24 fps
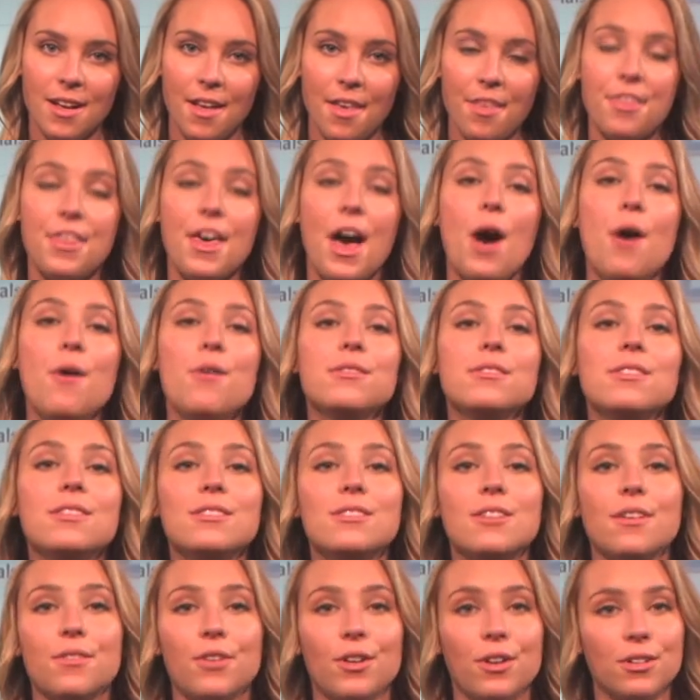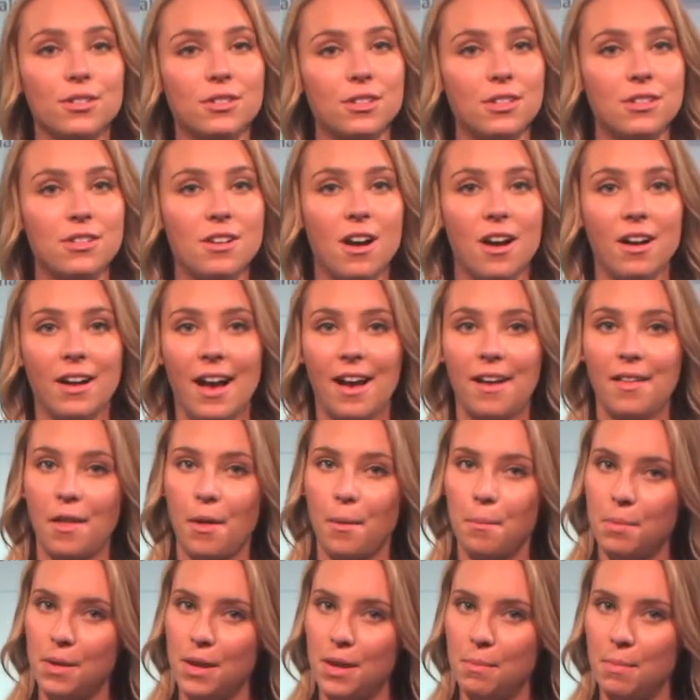Thousands of Ernst and Young L
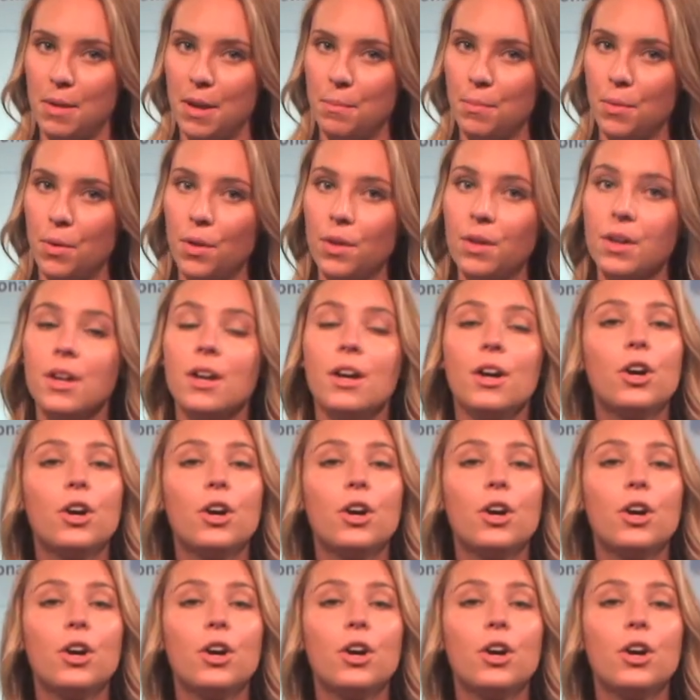L P people